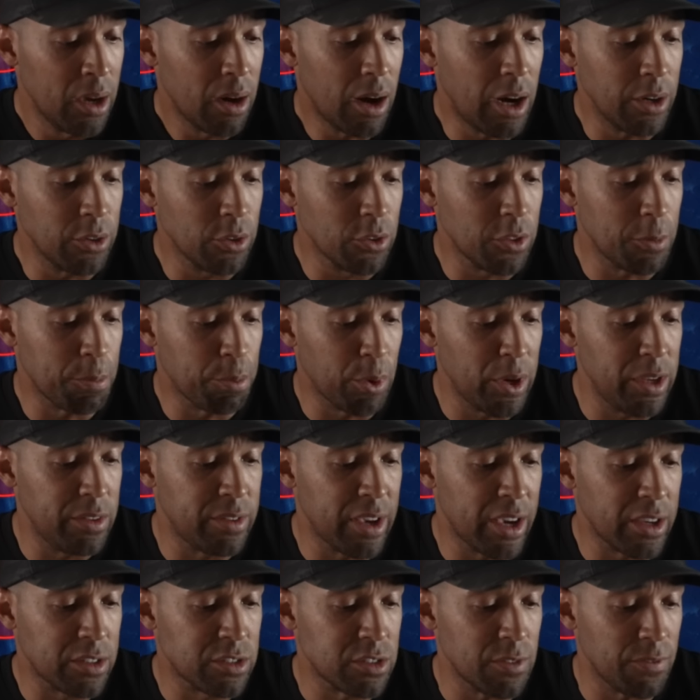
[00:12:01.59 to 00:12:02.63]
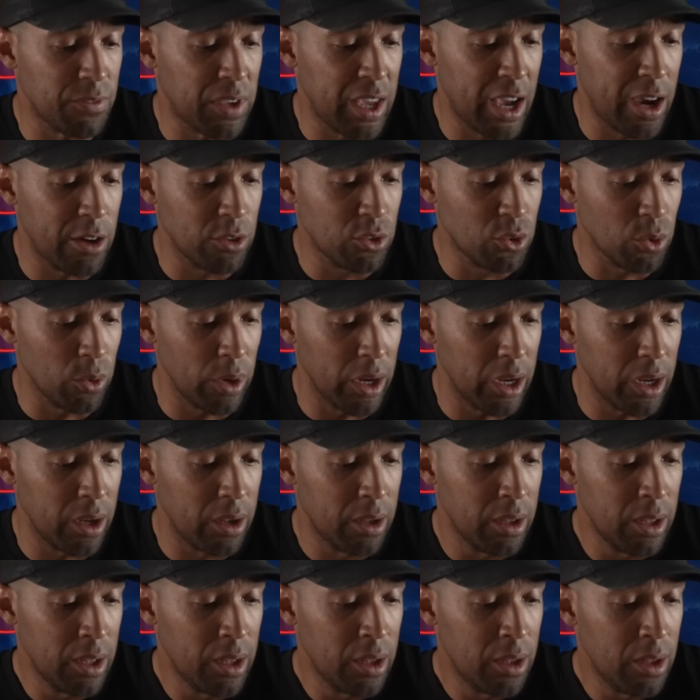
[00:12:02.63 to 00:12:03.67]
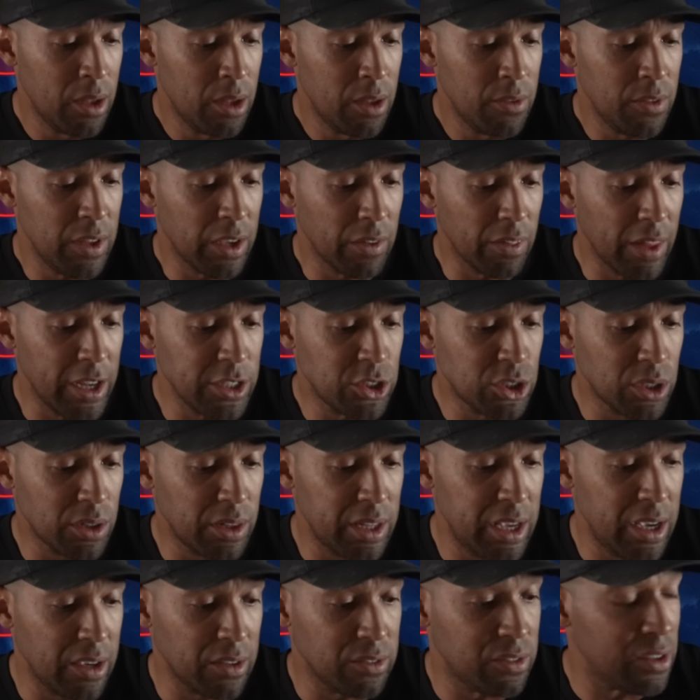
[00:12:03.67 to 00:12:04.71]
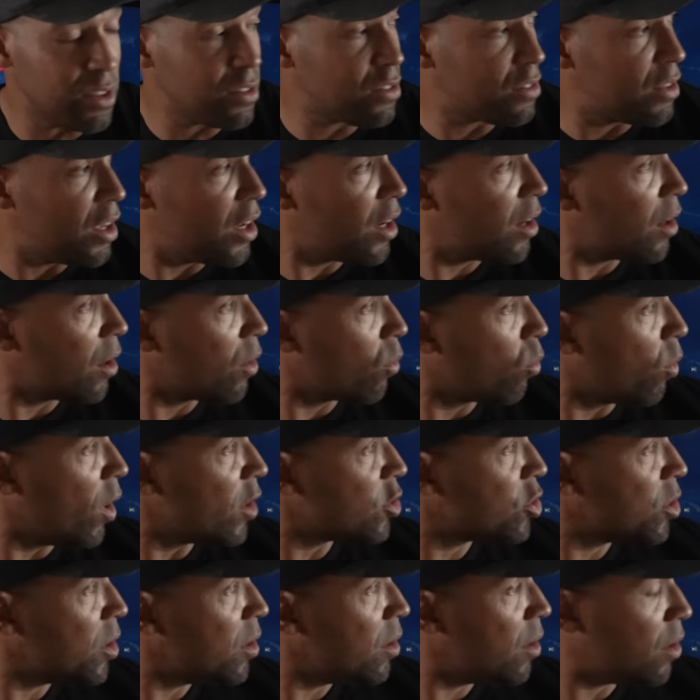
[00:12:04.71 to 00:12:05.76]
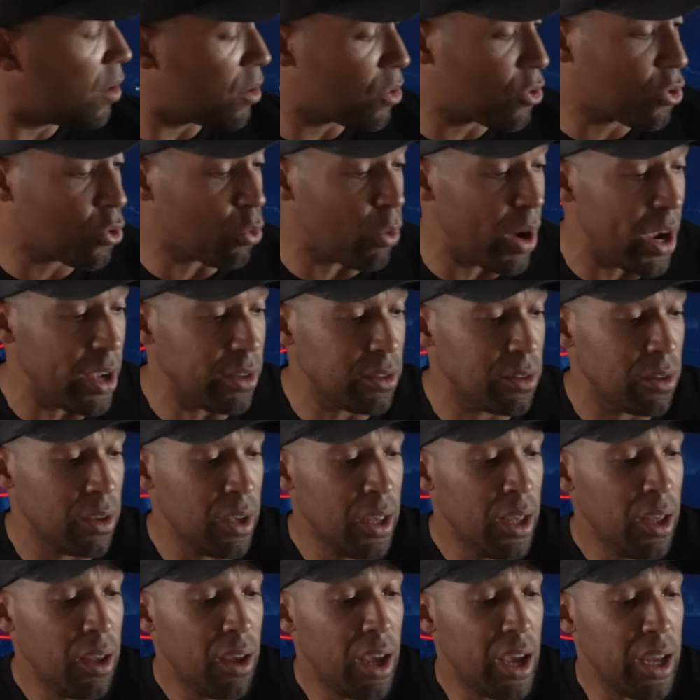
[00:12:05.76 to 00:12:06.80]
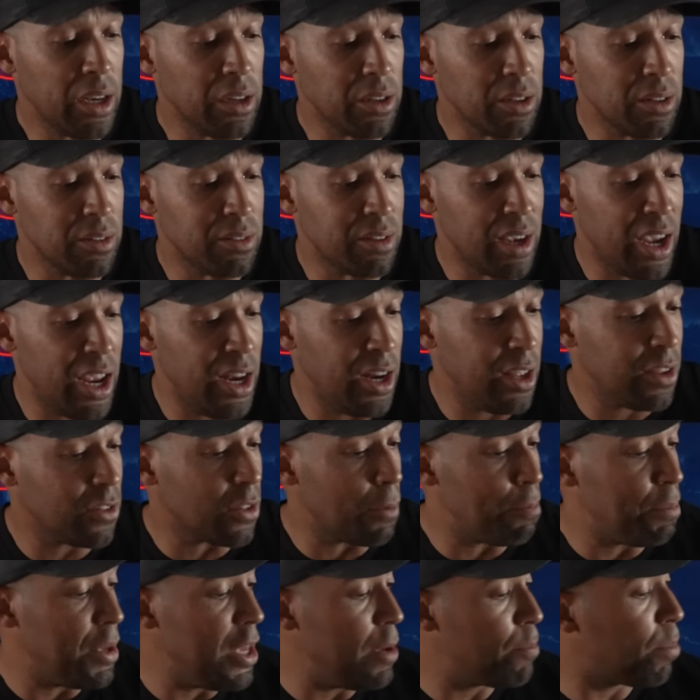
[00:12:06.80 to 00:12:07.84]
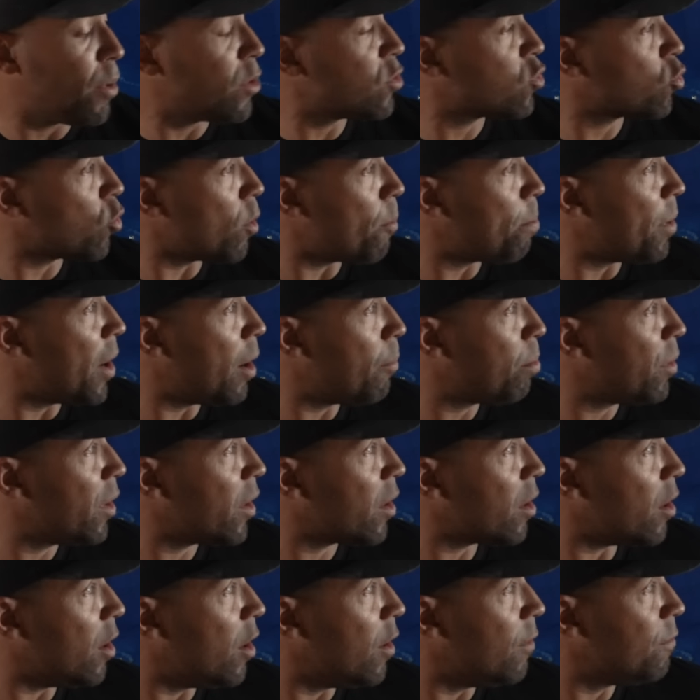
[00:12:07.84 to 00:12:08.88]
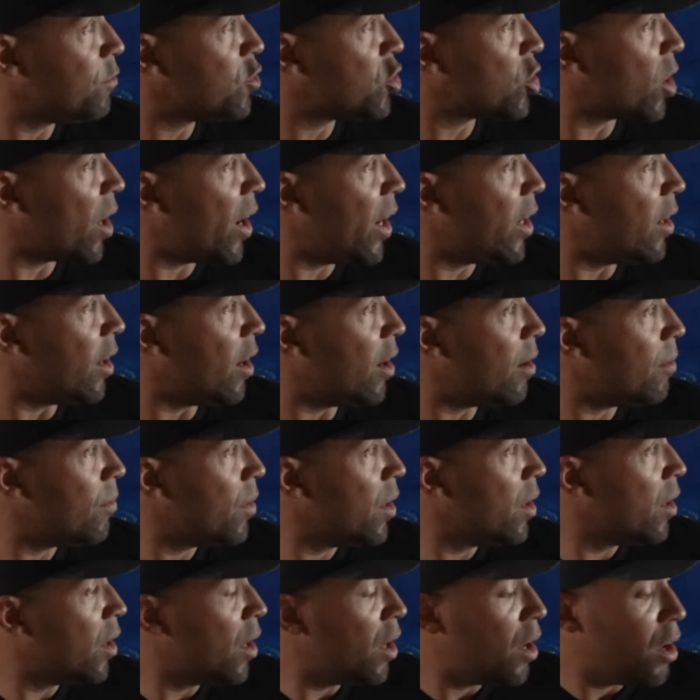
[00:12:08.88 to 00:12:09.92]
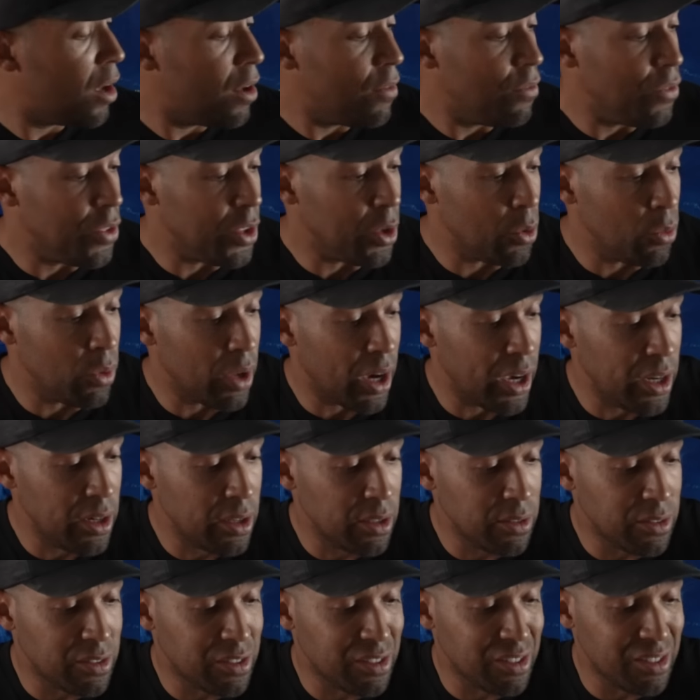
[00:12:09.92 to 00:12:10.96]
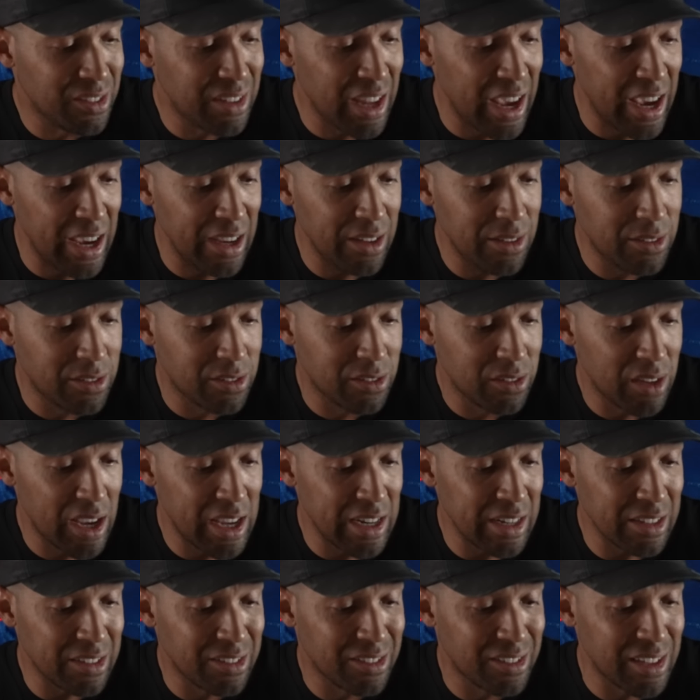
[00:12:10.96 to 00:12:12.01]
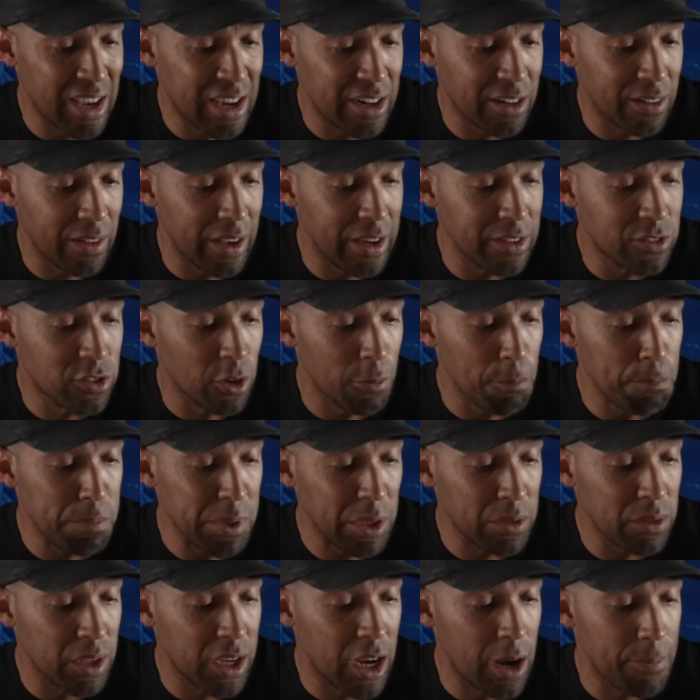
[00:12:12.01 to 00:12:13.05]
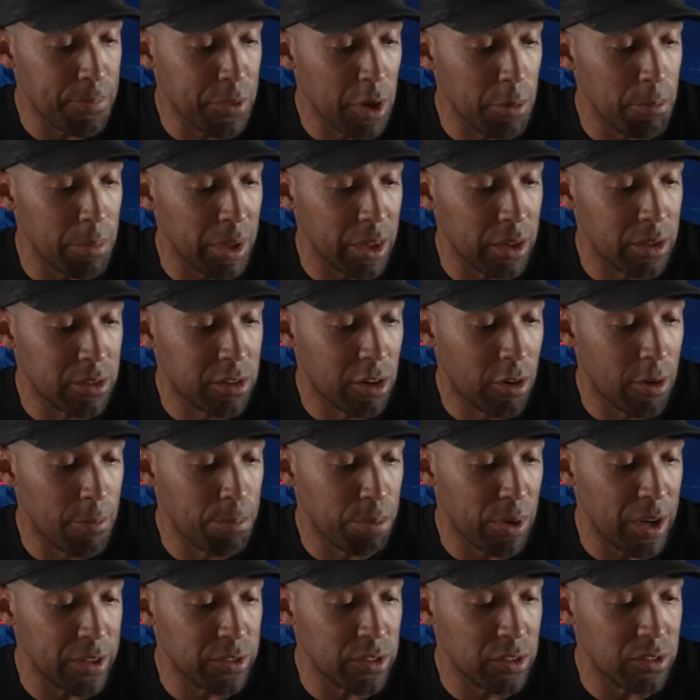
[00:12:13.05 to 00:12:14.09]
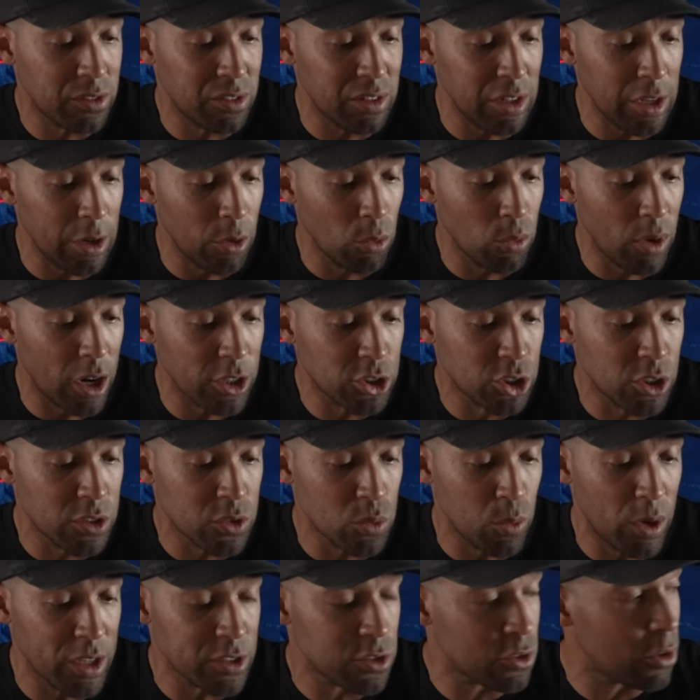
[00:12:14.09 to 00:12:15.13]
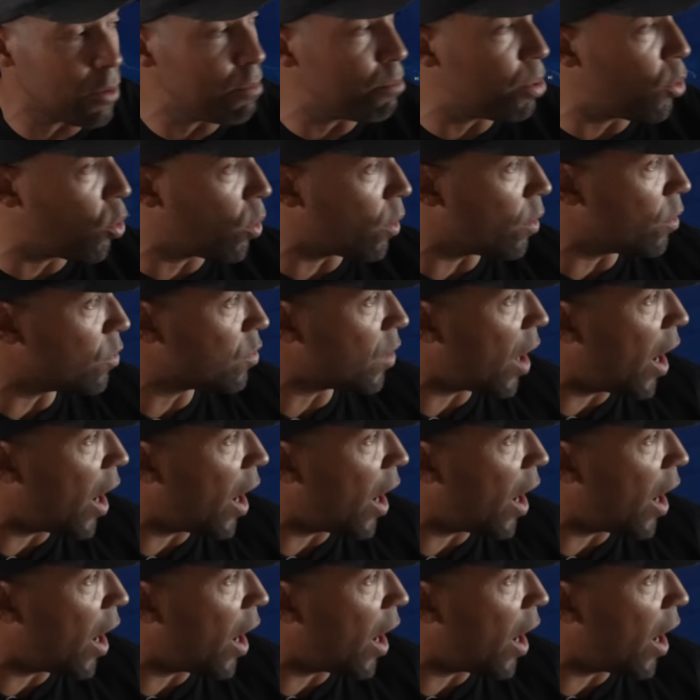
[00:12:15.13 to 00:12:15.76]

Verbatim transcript: Under the pretext of countering the allegedly existing Russian threat and containing the People's Republic of China, the United States and its satellites are building up their military presence near Russia's western borders.